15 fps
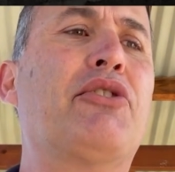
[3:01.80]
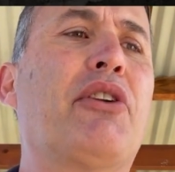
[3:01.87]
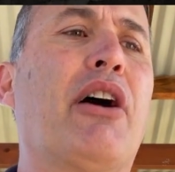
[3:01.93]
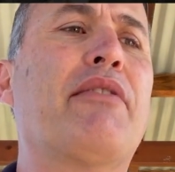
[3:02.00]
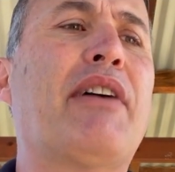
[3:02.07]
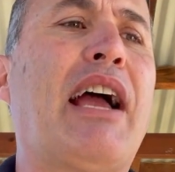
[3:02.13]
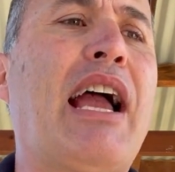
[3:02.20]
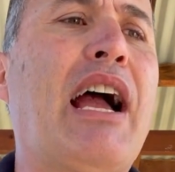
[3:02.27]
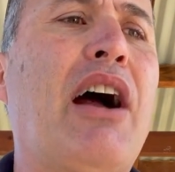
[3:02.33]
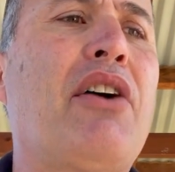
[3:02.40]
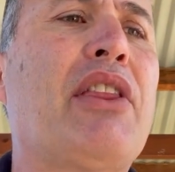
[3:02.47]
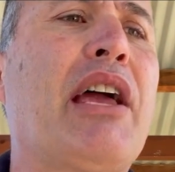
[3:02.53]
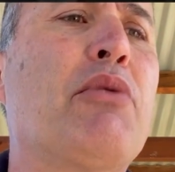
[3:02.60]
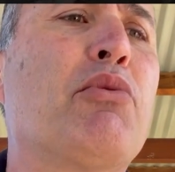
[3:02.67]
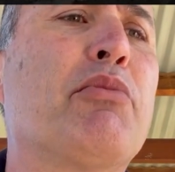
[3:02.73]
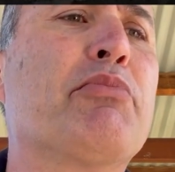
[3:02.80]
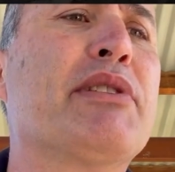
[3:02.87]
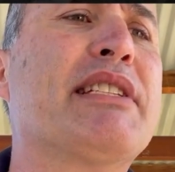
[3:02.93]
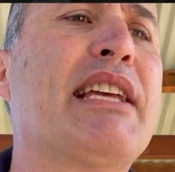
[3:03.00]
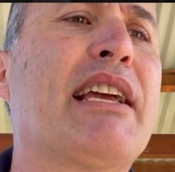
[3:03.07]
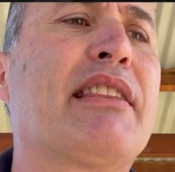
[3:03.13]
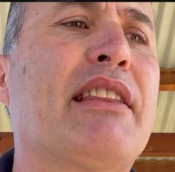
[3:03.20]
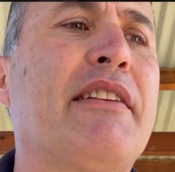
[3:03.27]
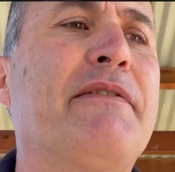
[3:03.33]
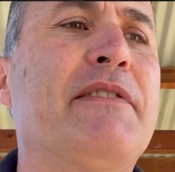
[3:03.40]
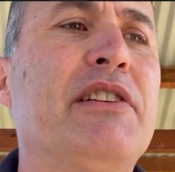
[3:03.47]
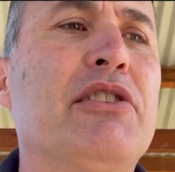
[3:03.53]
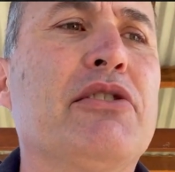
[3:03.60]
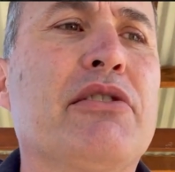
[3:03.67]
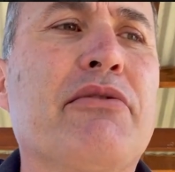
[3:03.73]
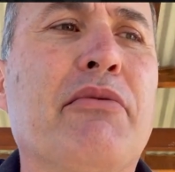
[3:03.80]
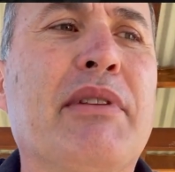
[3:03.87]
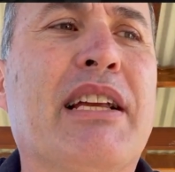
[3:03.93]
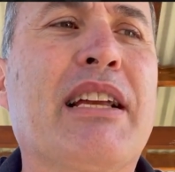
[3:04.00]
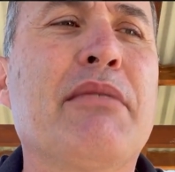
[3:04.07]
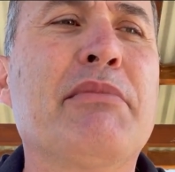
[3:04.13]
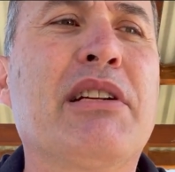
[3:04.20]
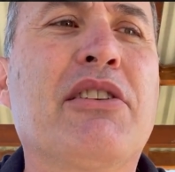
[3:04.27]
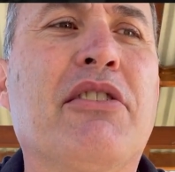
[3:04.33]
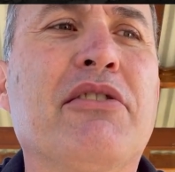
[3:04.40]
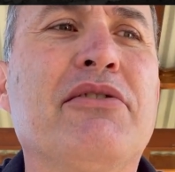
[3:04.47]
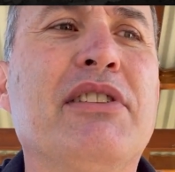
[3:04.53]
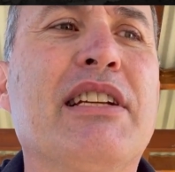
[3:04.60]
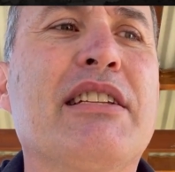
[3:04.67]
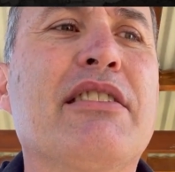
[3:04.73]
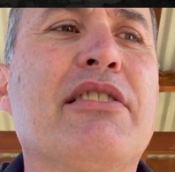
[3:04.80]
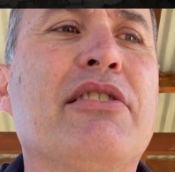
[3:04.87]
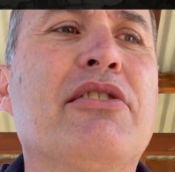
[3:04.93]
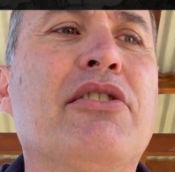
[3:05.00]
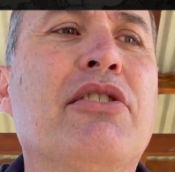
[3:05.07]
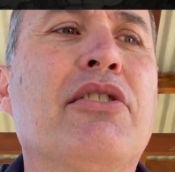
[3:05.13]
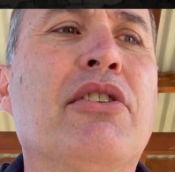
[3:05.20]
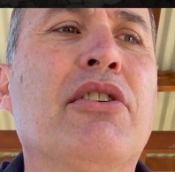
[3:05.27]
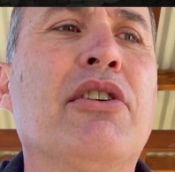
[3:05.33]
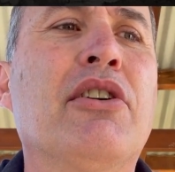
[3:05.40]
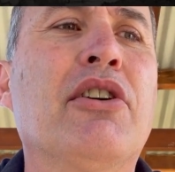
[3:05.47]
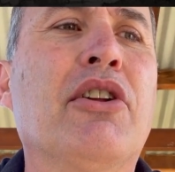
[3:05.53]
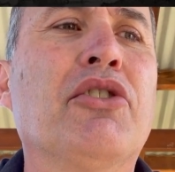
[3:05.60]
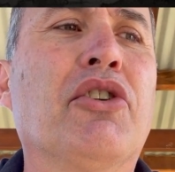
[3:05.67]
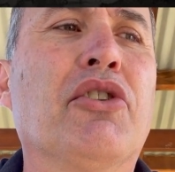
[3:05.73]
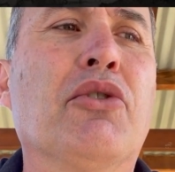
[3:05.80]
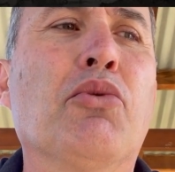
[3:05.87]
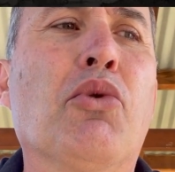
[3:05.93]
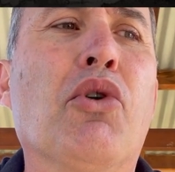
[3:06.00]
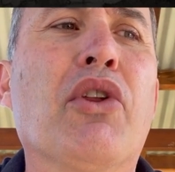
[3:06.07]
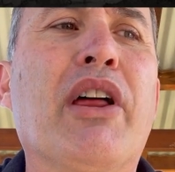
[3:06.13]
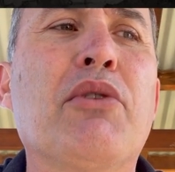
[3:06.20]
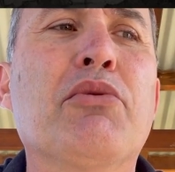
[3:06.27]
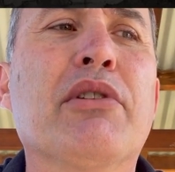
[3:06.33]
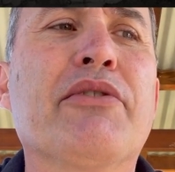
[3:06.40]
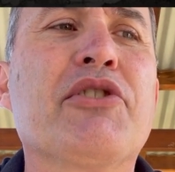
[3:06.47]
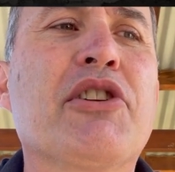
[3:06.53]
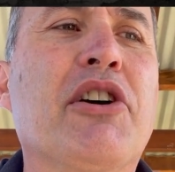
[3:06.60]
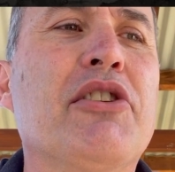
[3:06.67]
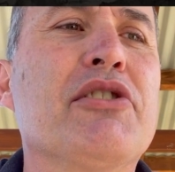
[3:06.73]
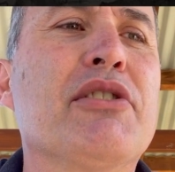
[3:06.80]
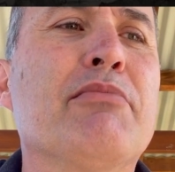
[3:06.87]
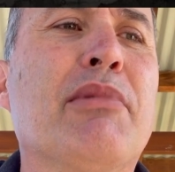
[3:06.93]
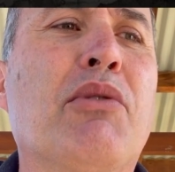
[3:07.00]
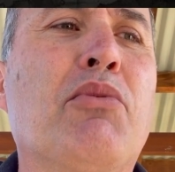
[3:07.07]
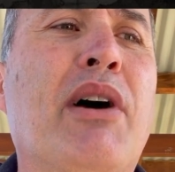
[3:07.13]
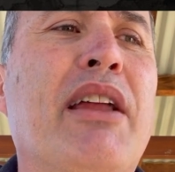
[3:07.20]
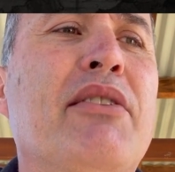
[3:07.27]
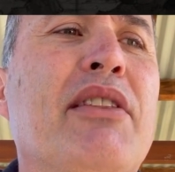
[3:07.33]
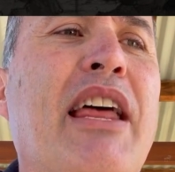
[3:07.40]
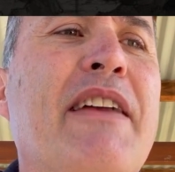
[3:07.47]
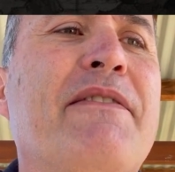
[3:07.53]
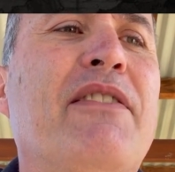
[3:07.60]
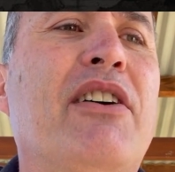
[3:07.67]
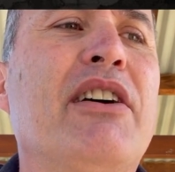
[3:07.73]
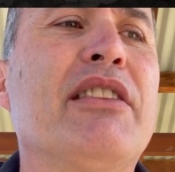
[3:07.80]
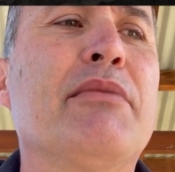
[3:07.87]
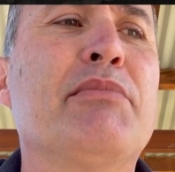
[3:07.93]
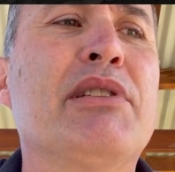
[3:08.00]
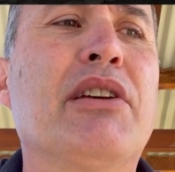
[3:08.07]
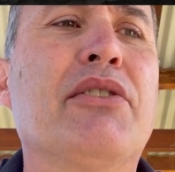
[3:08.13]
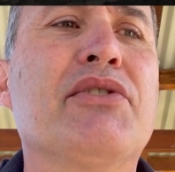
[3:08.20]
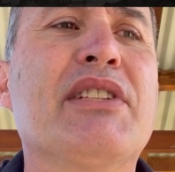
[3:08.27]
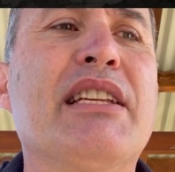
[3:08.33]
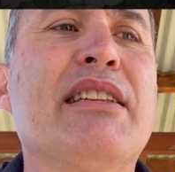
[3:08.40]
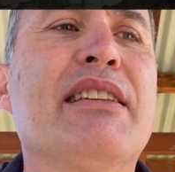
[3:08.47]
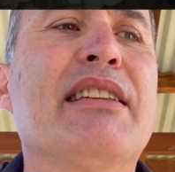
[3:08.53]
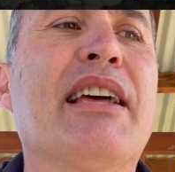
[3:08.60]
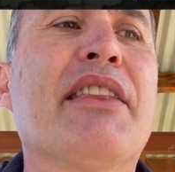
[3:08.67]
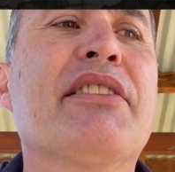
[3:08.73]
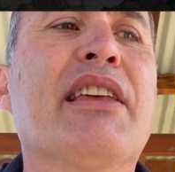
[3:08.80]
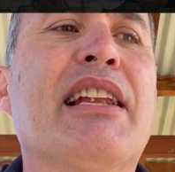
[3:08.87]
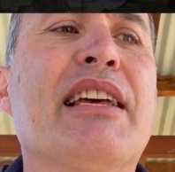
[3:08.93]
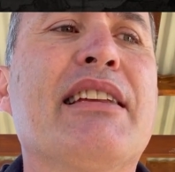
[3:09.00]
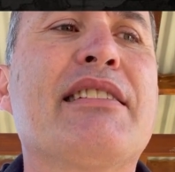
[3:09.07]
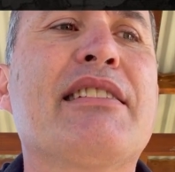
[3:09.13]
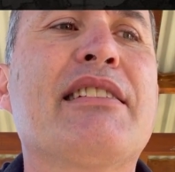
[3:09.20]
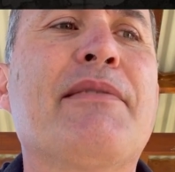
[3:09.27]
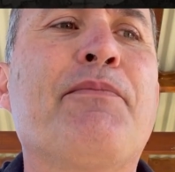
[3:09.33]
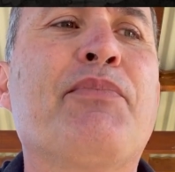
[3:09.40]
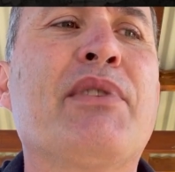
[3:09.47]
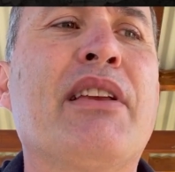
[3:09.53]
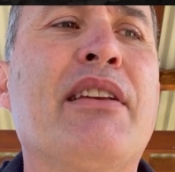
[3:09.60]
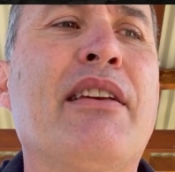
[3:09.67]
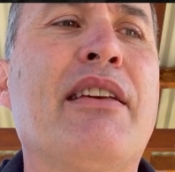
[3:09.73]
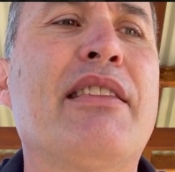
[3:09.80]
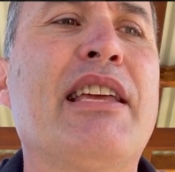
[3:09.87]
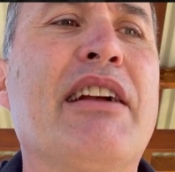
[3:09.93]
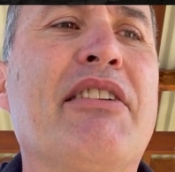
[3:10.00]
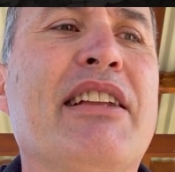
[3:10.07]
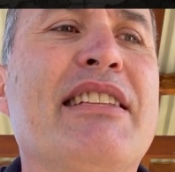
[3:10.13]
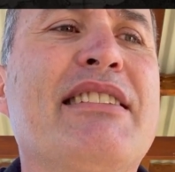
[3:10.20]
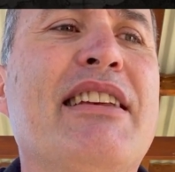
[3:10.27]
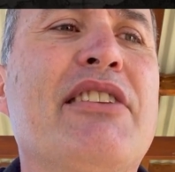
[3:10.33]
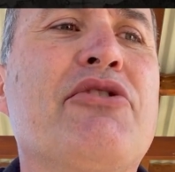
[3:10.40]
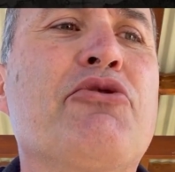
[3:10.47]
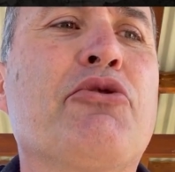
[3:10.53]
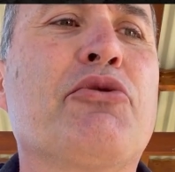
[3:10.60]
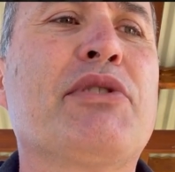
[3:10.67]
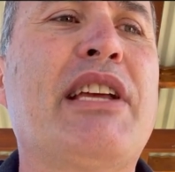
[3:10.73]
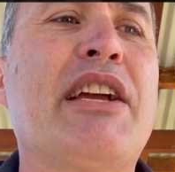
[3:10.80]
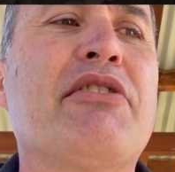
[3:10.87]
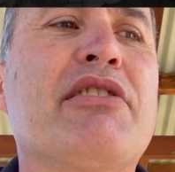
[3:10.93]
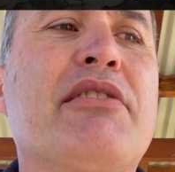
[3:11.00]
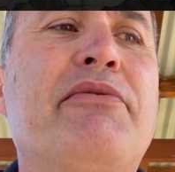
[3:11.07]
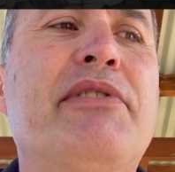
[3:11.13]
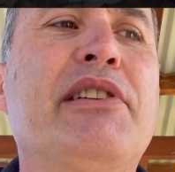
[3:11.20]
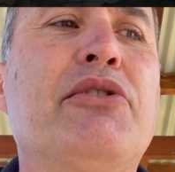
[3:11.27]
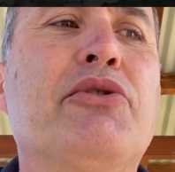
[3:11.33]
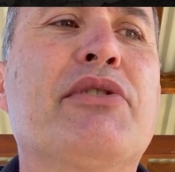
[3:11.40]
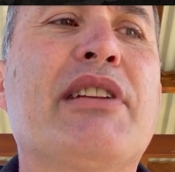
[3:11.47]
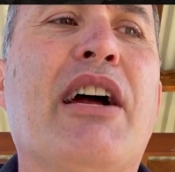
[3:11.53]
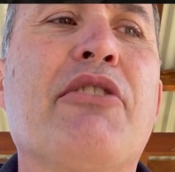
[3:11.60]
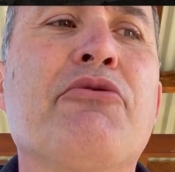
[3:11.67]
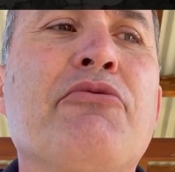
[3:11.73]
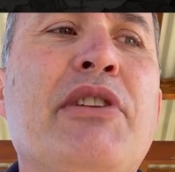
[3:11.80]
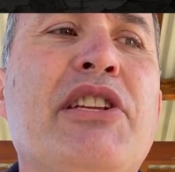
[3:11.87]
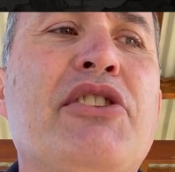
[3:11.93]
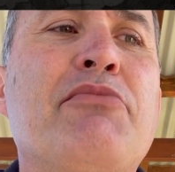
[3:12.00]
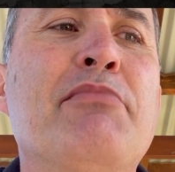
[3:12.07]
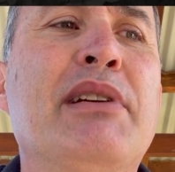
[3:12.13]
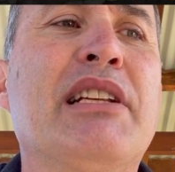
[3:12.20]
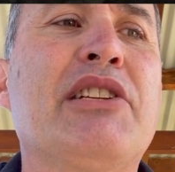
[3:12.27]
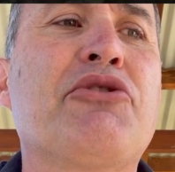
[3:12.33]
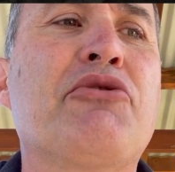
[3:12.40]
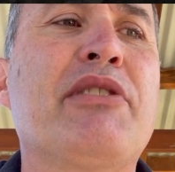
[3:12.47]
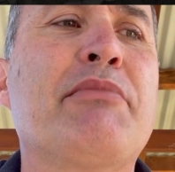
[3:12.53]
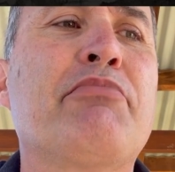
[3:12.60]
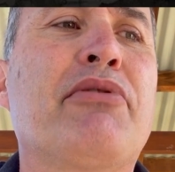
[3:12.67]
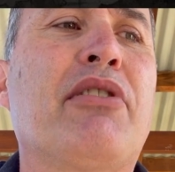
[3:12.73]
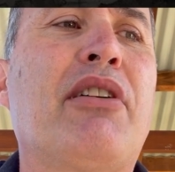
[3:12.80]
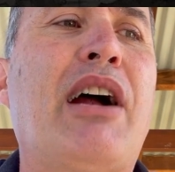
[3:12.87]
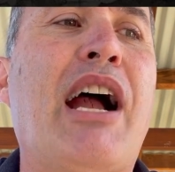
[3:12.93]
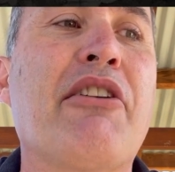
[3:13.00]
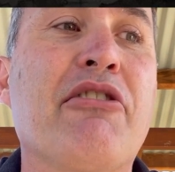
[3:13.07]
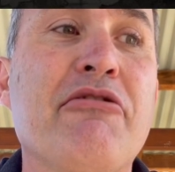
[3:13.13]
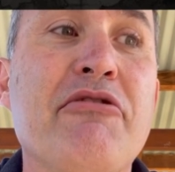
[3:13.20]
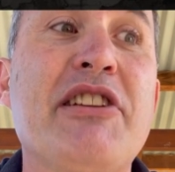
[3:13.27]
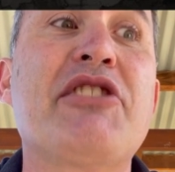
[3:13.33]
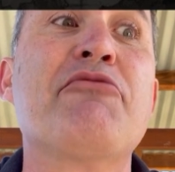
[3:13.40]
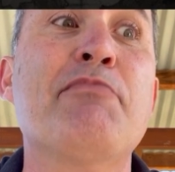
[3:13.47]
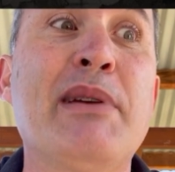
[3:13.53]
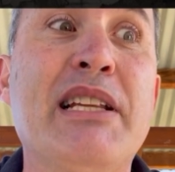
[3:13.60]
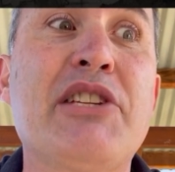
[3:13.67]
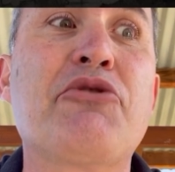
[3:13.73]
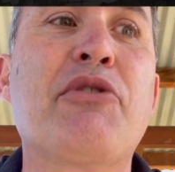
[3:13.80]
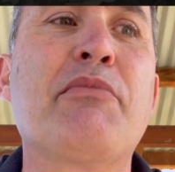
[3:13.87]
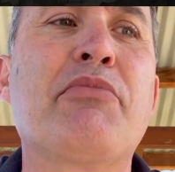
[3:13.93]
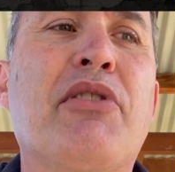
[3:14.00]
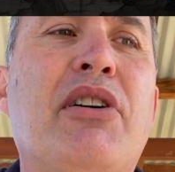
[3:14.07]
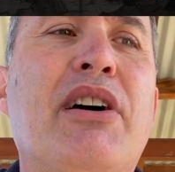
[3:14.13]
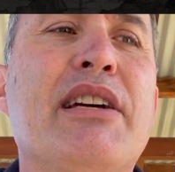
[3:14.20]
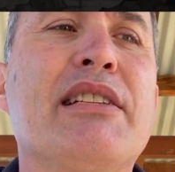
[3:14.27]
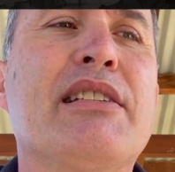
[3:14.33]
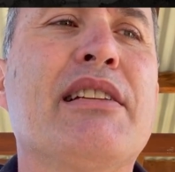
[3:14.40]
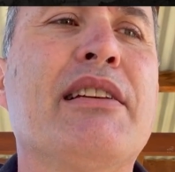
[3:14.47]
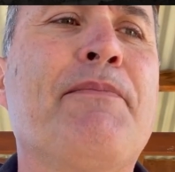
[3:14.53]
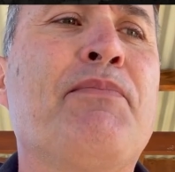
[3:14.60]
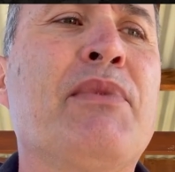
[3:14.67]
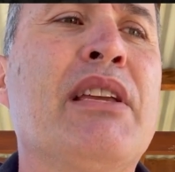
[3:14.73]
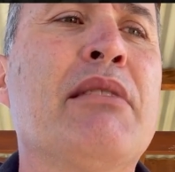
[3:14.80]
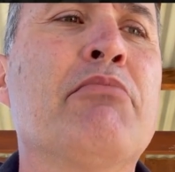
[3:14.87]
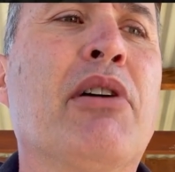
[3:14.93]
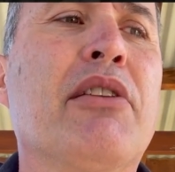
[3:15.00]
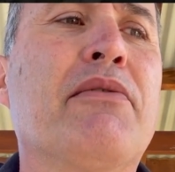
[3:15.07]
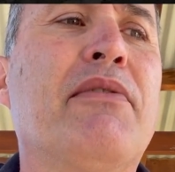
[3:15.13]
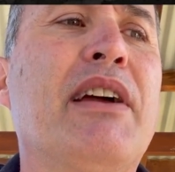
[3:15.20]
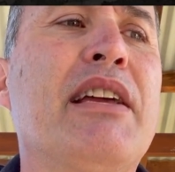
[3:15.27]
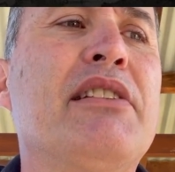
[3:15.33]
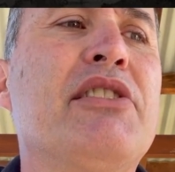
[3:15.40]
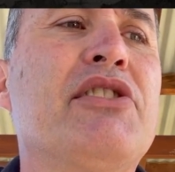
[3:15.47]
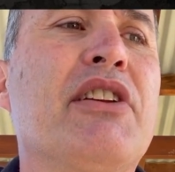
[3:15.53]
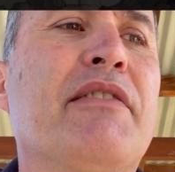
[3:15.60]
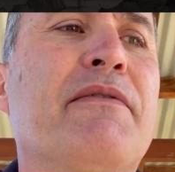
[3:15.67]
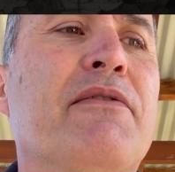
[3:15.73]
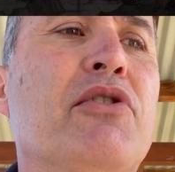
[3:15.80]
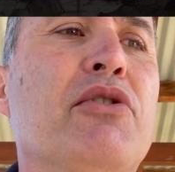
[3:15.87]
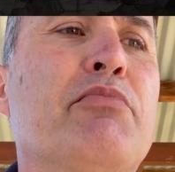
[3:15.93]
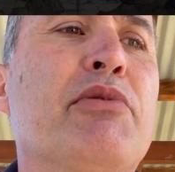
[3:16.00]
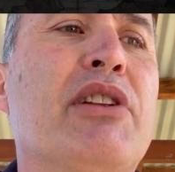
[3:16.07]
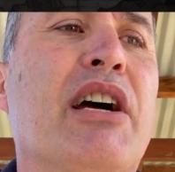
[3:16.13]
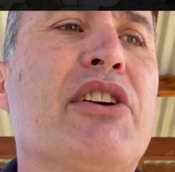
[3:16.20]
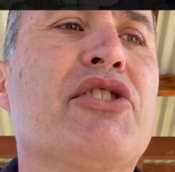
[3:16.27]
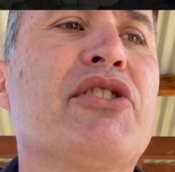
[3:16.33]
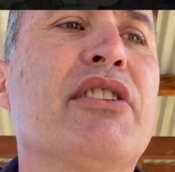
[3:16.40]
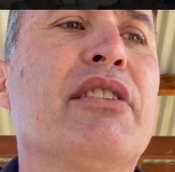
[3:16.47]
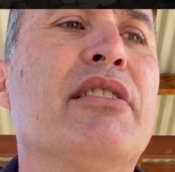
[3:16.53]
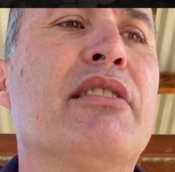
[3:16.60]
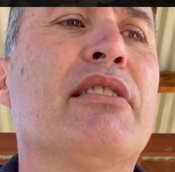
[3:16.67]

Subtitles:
over how they will protect their fields from the coming conflict. Not a war they would have chosen, but one they find themselves in nonetheless. Their ancestral terraced fields are a rich military prize in both vantage and food production,